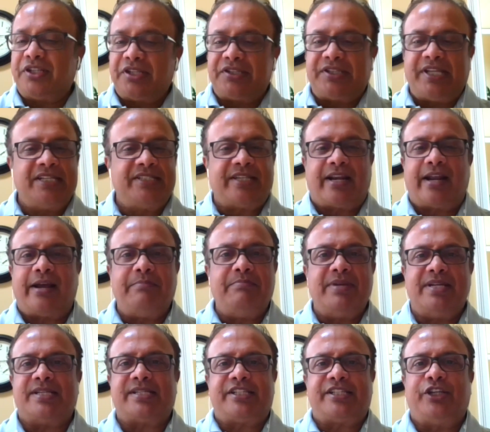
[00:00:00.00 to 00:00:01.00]
the things that I
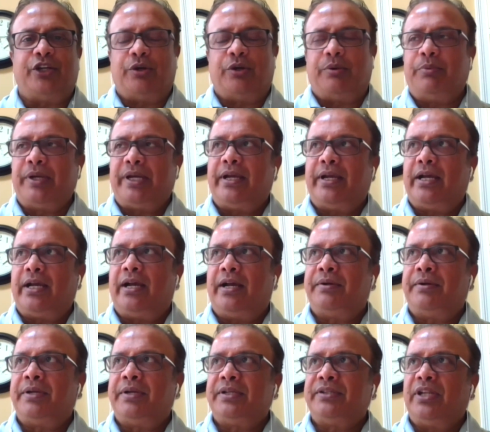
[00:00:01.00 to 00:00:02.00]
miss.
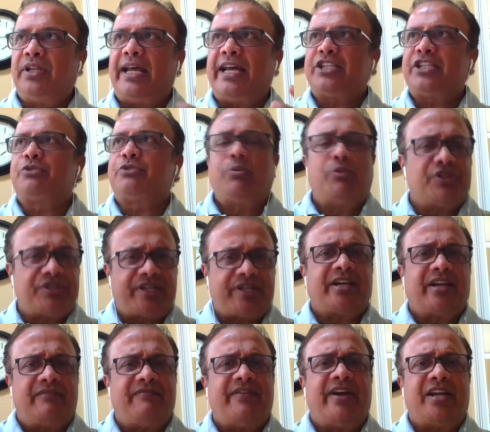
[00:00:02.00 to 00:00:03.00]
The last one was
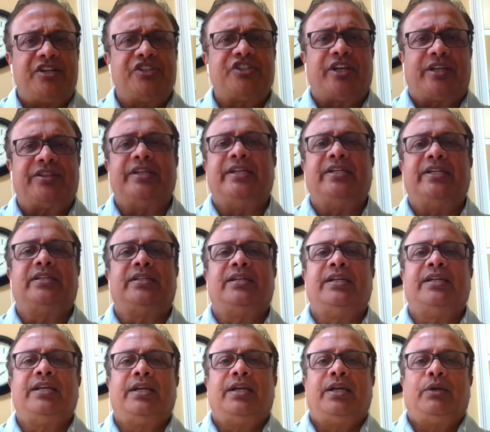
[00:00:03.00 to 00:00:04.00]
Tech Advantage, I think,
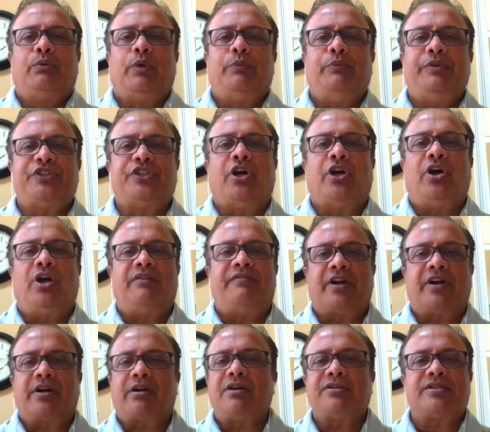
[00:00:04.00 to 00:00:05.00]
when we saw all of
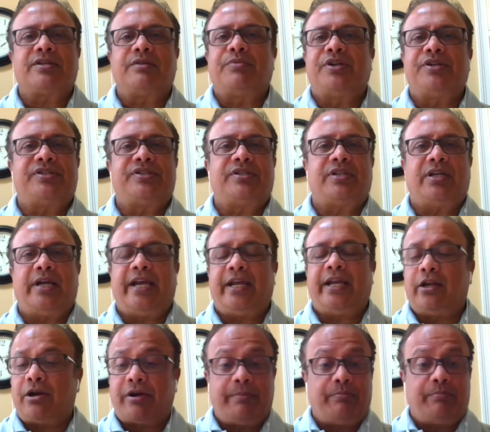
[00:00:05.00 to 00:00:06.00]
our customers
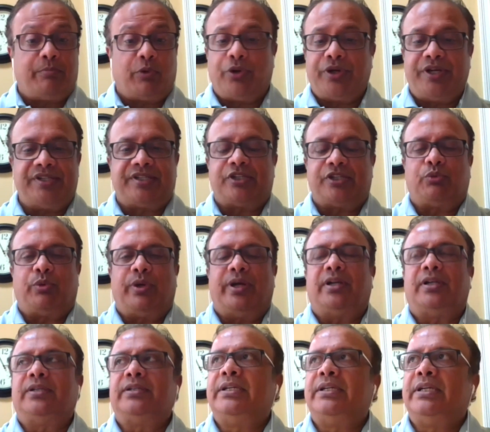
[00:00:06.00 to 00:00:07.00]
and our employees as
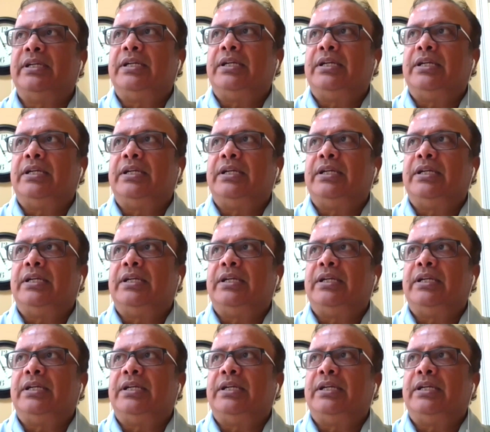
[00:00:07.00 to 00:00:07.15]
well.